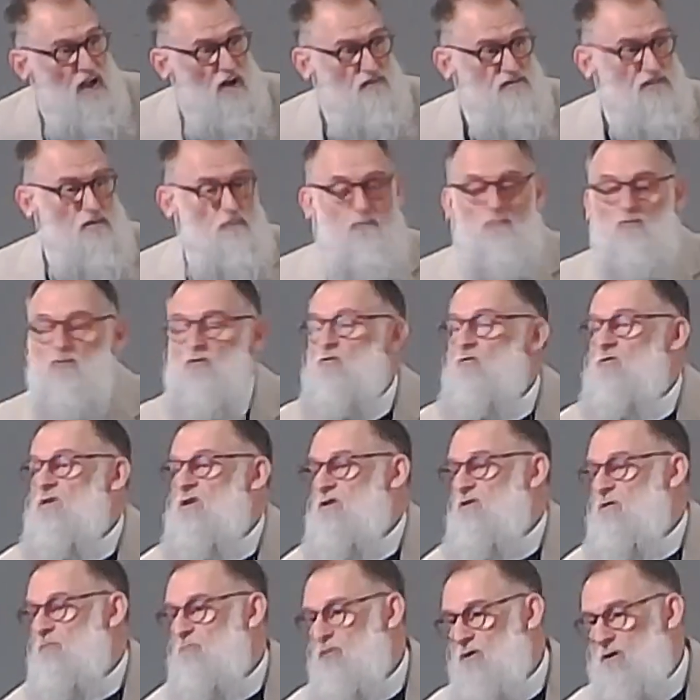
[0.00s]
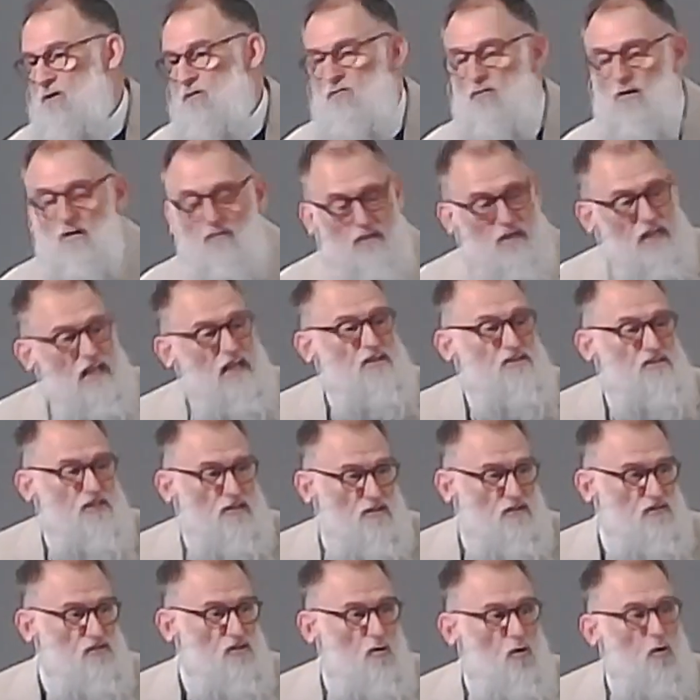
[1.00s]
I mean, when you read the book of Revelation, there's
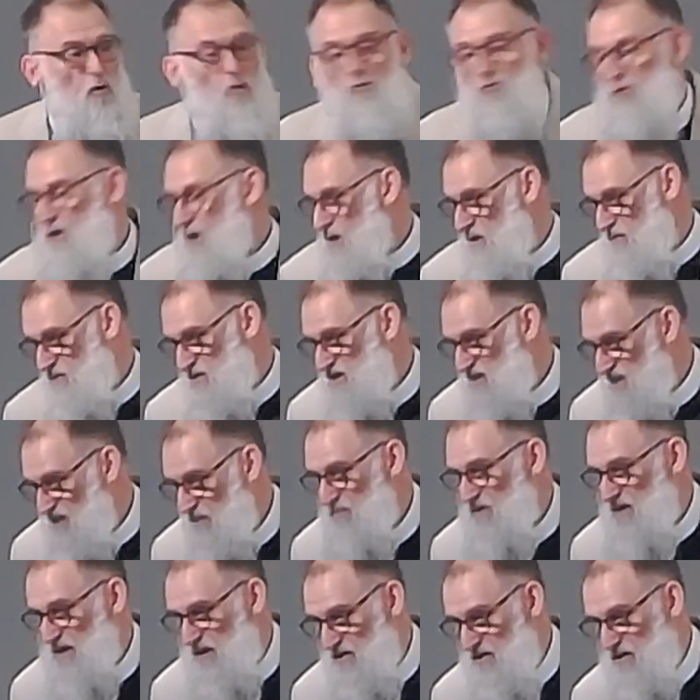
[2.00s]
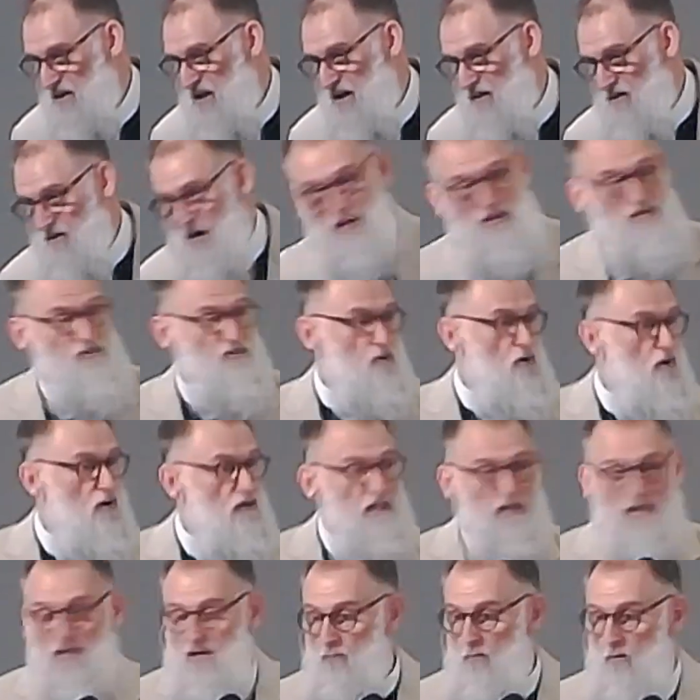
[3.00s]
a whole lot of simile there. I saw it and
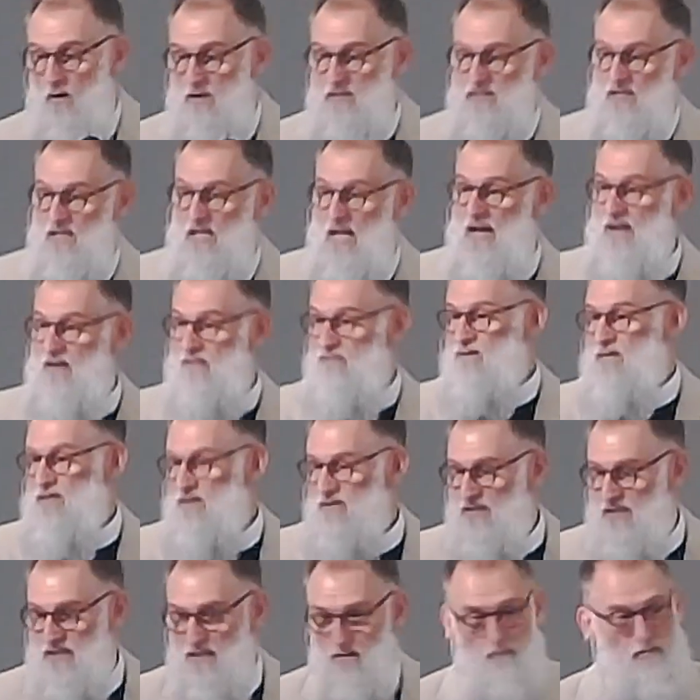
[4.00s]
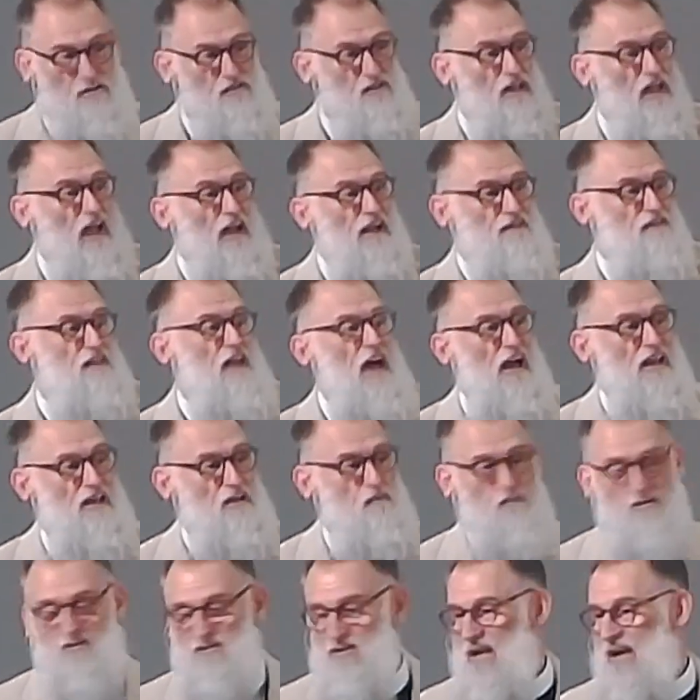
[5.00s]
it was like this and it was like that and it
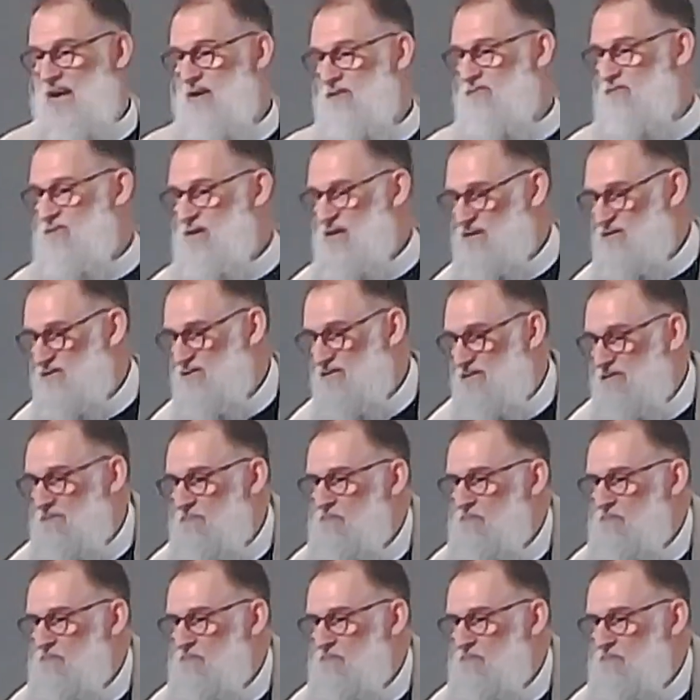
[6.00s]
was like this.